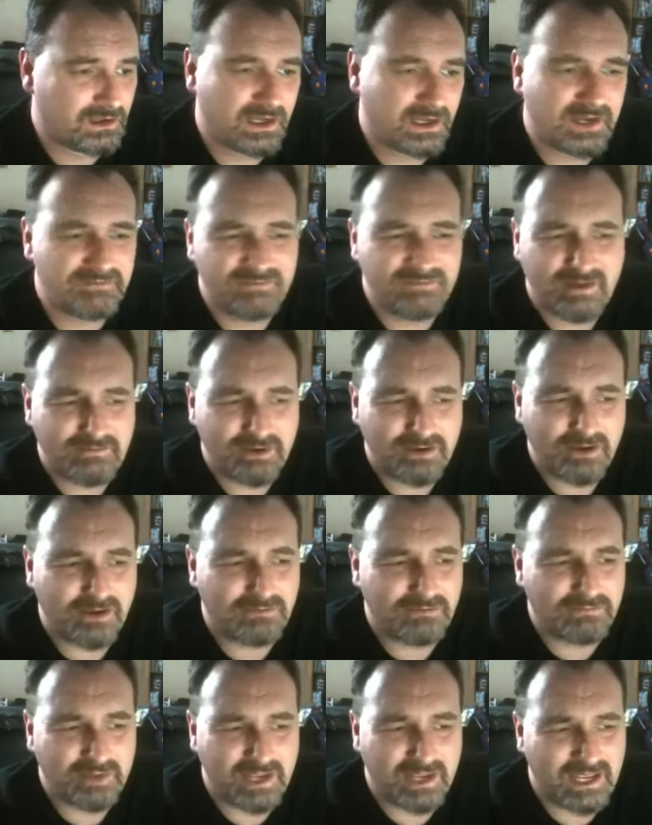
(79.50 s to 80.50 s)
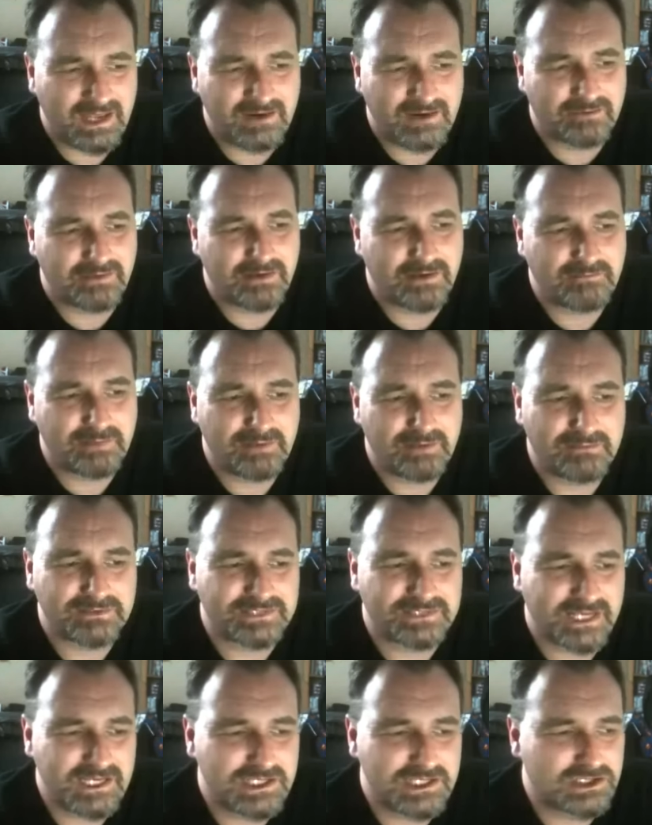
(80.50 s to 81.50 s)
And I've never gotten my head around
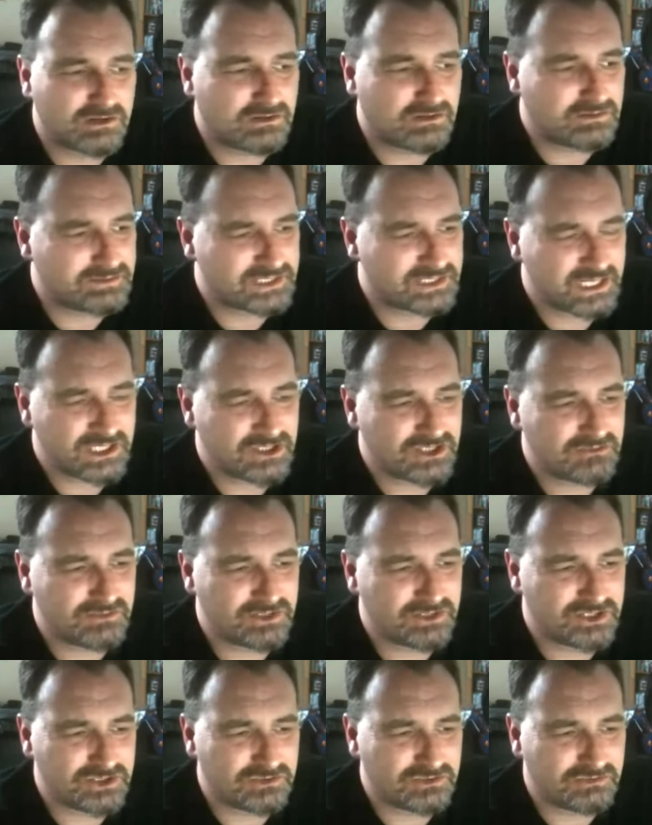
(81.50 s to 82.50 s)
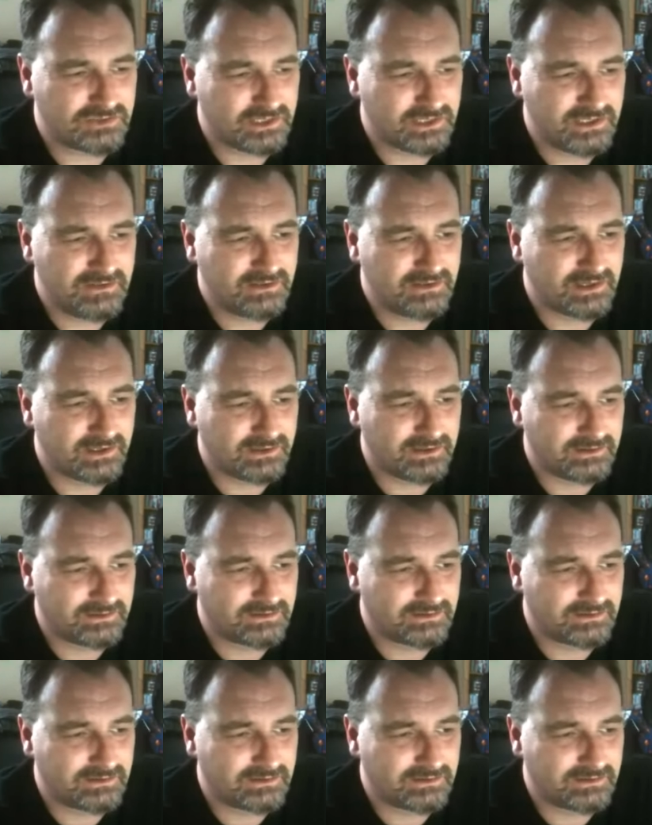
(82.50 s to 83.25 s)
people's age-long obsession with jewellery either.